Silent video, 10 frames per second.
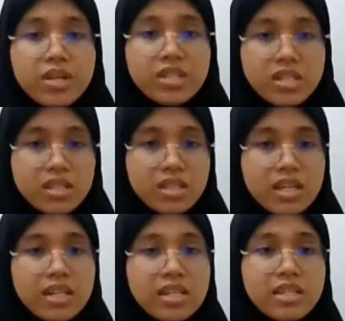precedent
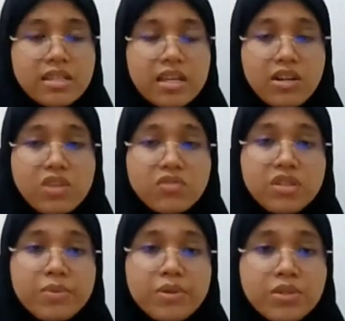studies that
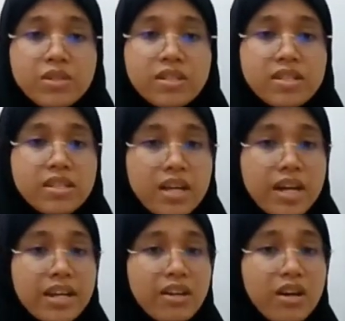contribute to the
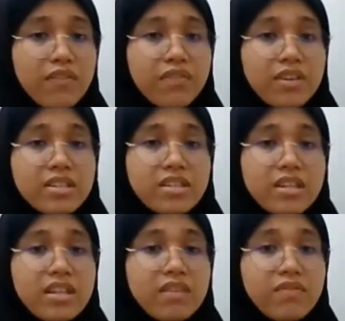design of this
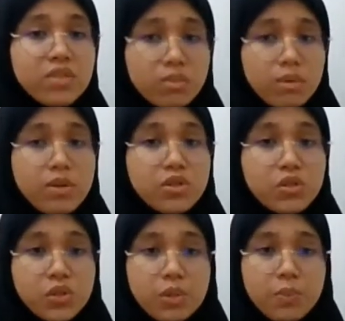individual mobile
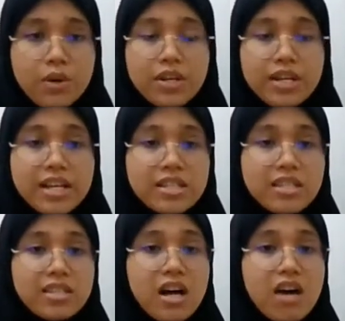studio pod is
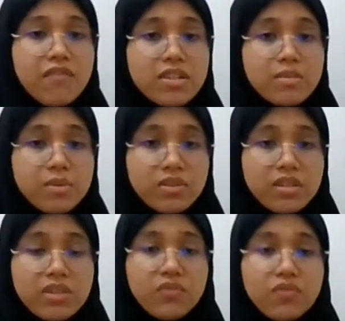the office
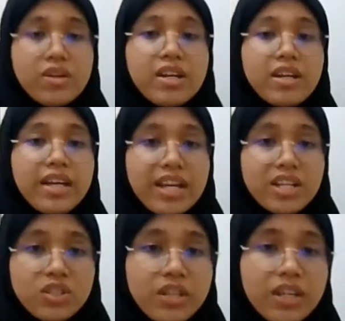building Renac
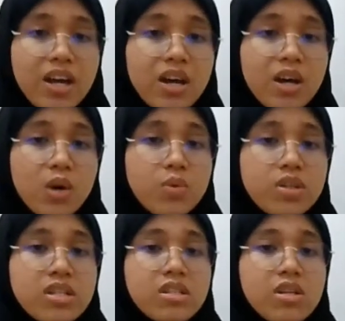AG,
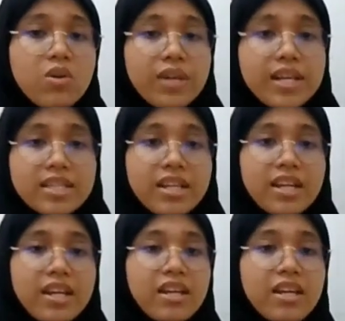which is located
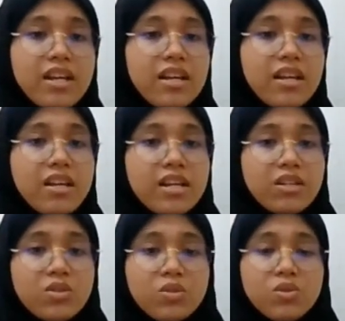in
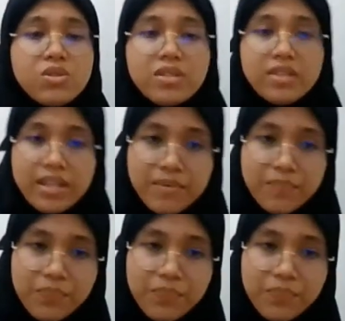Liechtenstein.